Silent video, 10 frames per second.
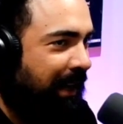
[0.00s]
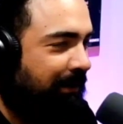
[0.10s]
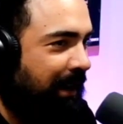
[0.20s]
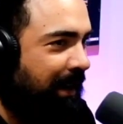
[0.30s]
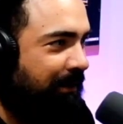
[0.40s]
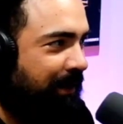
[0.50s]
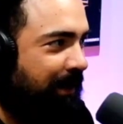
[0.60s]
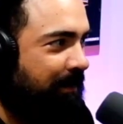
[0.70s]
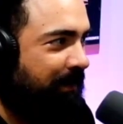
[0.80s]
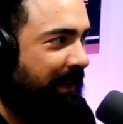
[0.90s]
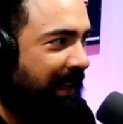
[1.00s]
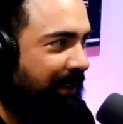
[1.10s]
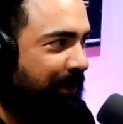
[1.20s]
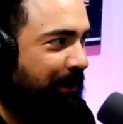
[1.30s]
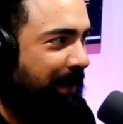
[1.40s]
I grab it. I
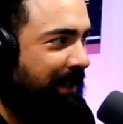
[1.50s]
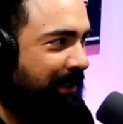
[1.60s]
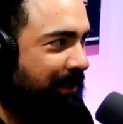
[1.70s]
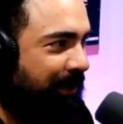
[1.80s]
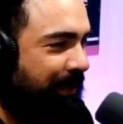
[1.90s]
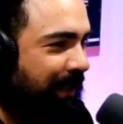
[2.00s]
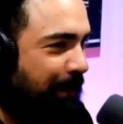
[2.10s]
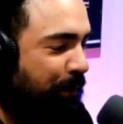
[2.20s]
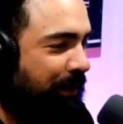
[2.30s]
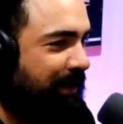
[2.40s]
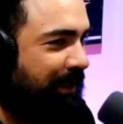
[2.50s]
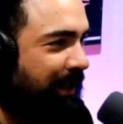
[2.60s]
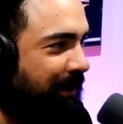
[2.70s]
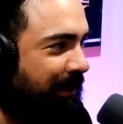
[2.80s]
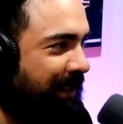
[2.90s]
go to the register and I put the
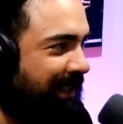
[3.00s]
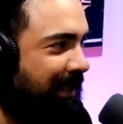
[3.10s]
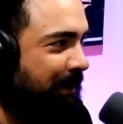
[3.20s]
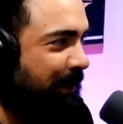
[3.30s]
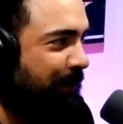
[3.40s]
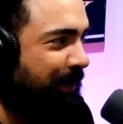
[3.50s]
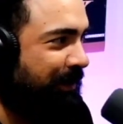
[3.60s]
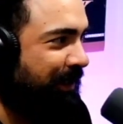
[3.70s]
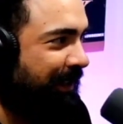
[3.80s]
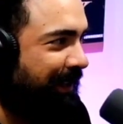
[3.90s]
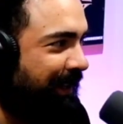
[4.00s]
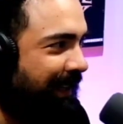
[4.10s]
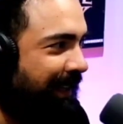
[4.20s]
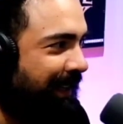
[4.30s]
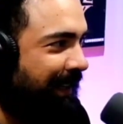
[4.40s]
stuff, and he sees me in the wheelchair
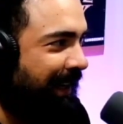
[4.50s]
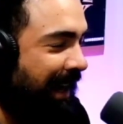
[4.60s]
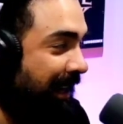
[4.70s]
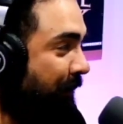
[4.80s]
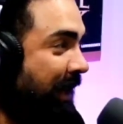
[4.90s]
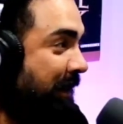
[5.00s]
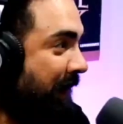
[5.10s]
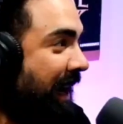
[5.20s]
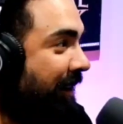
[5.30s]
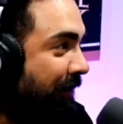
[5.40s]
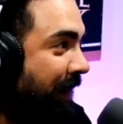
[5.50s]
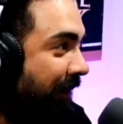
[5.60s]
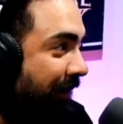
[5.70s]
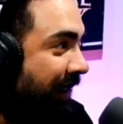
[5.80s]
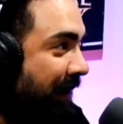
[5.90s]
and he rings me out or
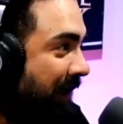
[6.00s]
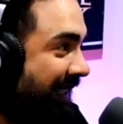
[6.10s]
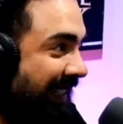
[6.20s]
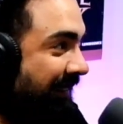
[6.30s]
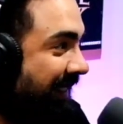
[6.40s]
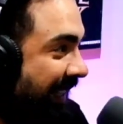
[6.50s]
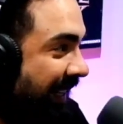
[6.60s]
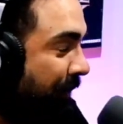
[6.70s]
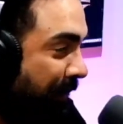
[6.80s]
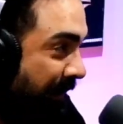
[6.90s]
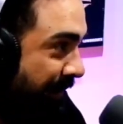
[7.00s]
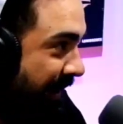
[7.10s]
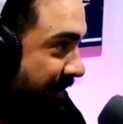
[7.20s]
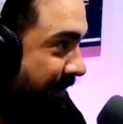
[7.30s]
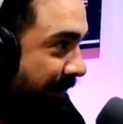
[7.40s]
whatever. And I'm like 17 or whatever
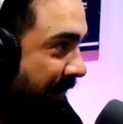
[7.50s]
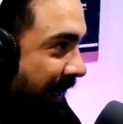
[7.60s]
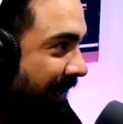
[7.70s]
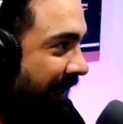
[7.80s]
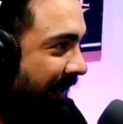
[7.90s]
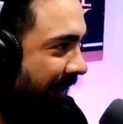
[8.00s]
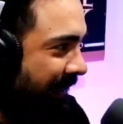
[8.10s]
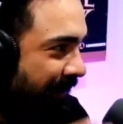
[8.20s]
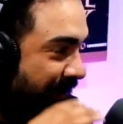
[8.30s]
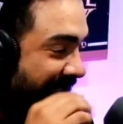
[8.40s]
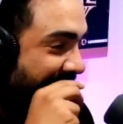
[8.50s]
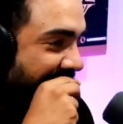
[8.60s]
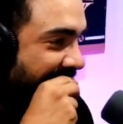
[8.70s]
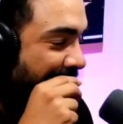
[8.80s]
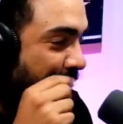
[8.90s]
age, I'm not, or
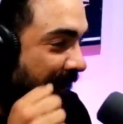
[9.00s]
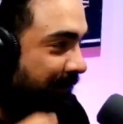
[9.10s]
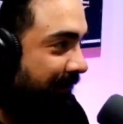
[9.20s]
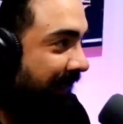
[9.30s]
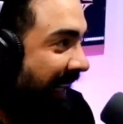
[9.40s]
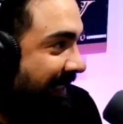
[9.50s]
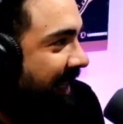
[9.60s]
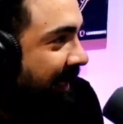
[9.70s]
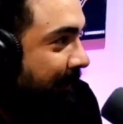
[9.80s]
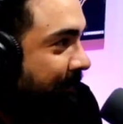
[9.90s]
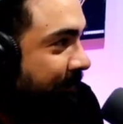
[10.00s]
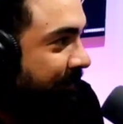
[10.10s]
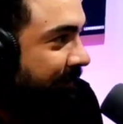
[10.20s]
16. I'm like, I did it.